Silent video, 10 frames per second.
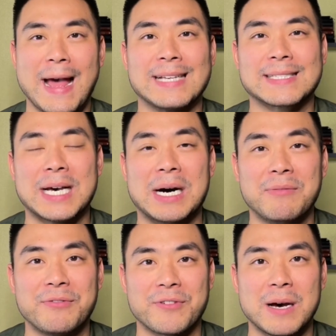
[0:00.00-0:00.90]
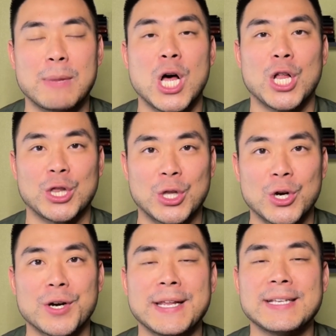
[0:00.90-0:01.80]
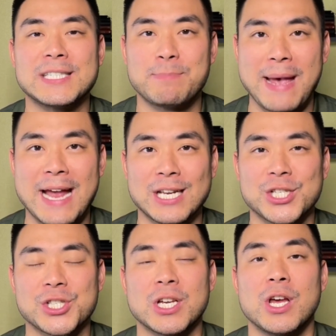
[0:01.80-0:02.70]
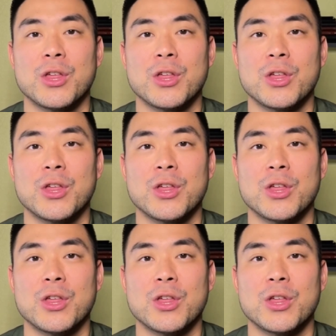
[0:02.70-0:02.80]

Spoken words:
has come from learning Spanish